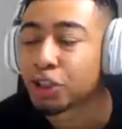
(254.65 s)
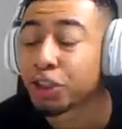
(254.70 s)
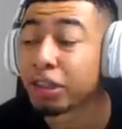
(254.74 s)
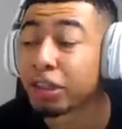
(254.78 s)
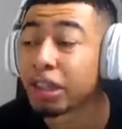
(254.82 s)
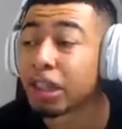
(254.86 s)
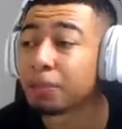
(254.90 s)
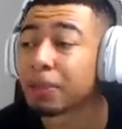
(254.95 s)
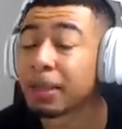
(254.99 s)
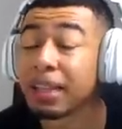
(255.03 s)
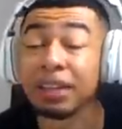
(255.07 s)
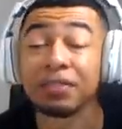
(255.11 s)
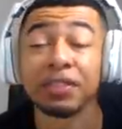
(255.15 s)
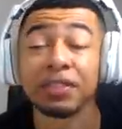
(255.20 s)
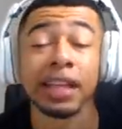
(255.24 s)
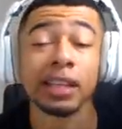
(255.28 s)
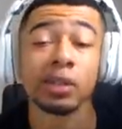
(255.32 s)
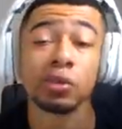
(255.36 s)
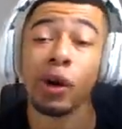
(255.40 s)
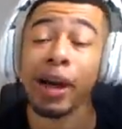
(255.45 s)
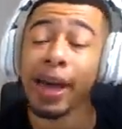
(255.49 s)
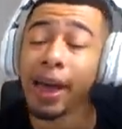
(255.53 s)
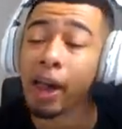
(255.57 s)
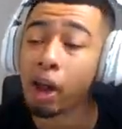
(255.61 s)
I truly believe
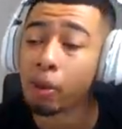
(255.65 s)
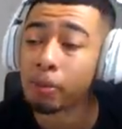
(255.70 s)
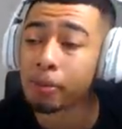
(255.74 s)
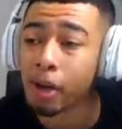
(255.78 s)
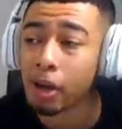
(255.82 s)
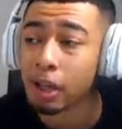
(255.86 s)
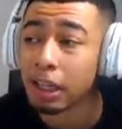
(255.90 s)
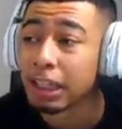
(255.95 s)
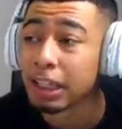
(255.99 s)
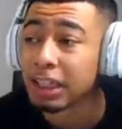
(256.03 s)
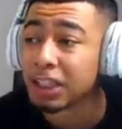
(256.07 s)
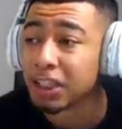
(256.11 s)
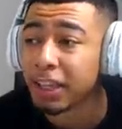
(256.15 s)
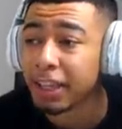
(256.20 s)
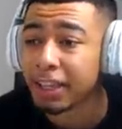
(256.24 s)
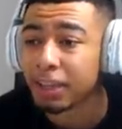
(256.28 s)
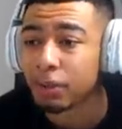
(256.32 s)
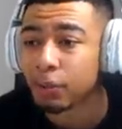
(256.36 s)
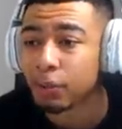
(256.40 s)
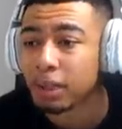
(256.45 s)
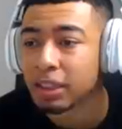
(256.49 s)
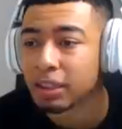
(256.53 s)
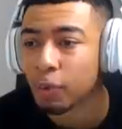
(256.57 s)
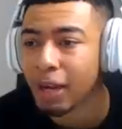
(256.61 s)
this will help Call of Duty,
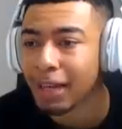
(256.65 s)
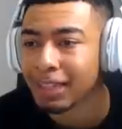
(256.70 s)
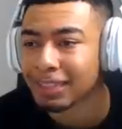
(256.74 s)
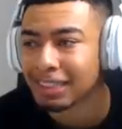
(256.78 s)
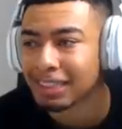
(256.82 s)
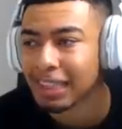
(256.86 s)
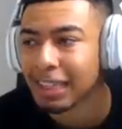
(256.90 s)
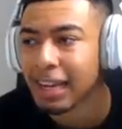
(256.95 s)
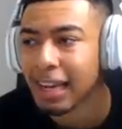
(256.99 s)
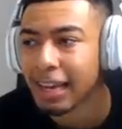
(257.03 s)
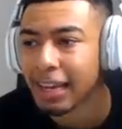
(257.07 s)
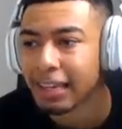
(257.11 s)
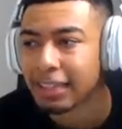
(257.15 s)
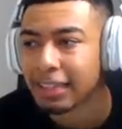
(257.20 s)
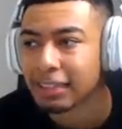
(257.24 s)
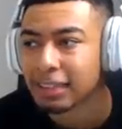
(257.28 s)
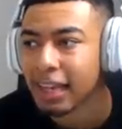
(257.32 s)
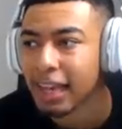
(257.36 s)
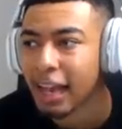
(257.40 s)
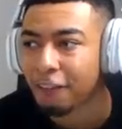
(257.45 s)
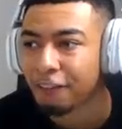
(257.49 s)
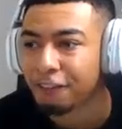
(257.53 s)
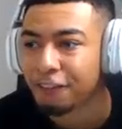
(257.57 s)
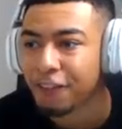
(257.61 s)
and the reason why I say that is
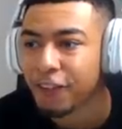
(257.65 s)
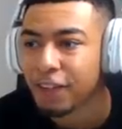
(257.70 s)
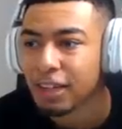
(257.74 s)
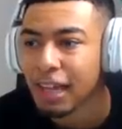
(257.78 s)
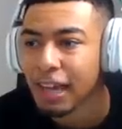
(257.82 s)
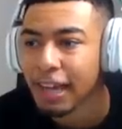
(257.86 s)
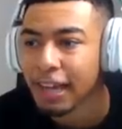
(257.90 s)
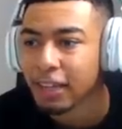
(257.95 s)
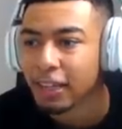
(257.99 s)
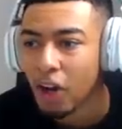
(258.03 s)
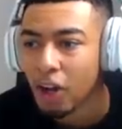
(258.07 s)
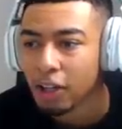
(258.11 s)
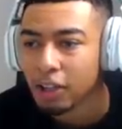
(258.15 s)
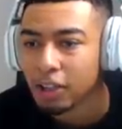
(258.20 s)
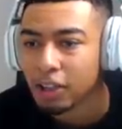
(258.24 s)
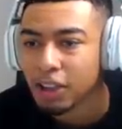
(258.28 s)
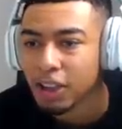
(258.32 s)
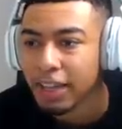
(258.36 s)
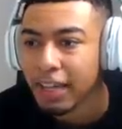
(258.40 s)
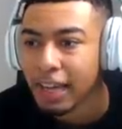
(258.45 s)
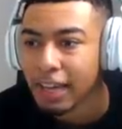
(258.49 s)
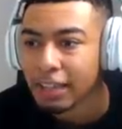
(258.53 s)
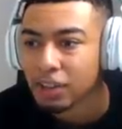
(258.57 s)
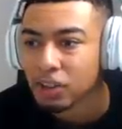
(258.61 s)
I feel like Call of
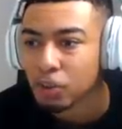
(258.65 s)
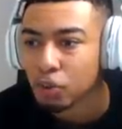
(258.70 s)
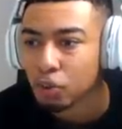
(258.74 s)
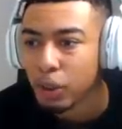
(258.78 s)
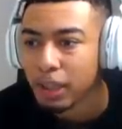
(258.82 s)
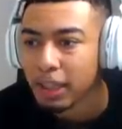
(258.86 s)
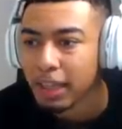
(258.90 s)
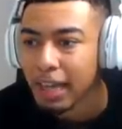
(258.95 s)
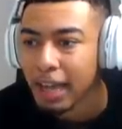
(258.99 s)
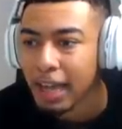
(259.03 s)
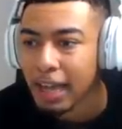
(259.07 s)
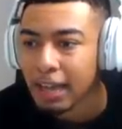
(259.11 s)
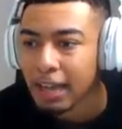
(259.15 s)
Duty hasn't really